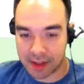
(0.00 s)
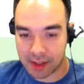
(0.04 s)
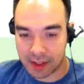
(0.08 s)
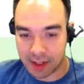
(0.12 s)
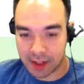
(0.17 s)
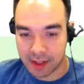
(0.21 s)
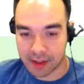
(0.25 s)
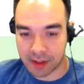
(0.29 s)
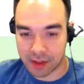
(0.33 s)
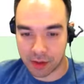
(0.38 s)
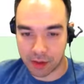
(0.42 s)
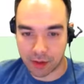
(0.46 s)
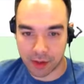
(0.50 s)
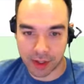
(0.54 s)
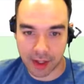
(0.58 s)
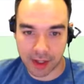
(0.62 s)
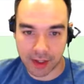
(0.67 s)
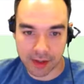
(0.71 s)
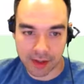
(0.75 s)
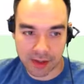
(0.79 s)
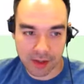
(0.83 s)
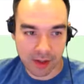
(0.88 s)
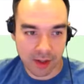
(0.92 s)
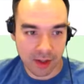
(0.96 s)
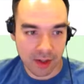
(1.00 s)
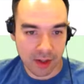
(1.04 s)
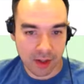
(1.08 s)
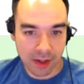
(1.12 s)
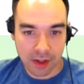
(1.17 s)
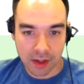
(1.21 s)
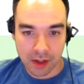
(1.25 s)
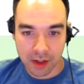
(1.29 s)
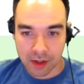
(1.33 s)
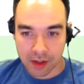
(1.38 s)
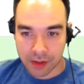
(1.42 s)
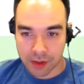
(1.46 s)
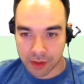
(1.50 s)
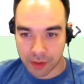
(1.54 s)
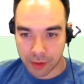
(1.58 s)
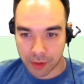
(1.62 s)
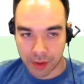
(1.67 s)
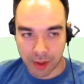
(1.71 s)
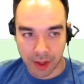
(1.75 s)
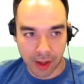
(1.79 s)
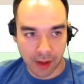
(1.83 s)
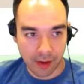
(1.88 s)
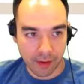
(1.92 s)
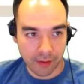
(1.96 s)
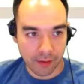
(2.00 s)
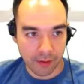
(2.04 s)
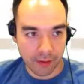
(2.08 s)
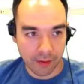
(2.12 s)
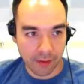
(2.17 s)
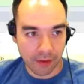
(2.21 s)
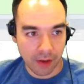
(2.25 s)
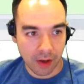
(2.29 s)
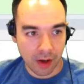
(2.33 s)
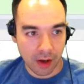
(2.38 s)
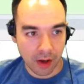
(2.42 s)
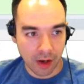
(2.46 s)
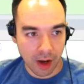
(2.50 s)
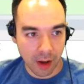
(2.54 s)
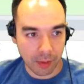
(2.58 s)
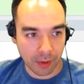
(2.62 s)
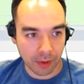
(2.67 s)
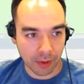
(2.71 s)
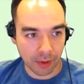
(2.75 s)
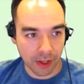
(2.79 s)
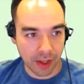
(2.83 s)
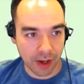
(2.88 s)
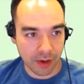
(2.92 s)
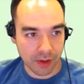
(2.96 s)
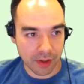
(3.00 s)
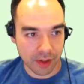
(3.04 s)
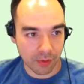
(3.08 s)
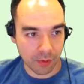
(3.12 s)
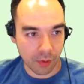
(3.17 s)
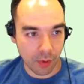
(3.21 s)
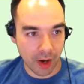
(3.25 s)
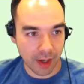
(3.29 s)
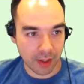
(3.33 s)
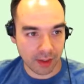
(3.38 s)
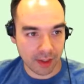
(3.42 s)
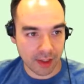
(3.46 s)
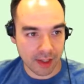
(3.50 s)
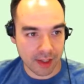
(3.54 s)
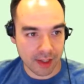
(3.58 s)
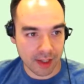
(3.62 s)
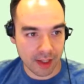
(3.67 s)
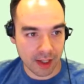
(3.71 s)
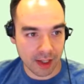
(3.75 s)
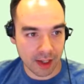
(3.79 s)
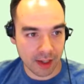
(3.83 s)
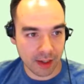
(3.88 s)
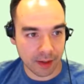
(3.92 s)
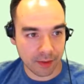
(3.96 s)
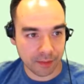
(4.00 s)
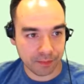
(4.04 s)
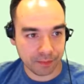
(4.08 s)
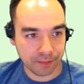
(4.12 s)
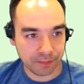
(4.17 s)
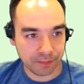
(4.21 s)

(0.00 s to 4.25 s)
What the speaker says: these two things. So we have a couple layers of whitelists there.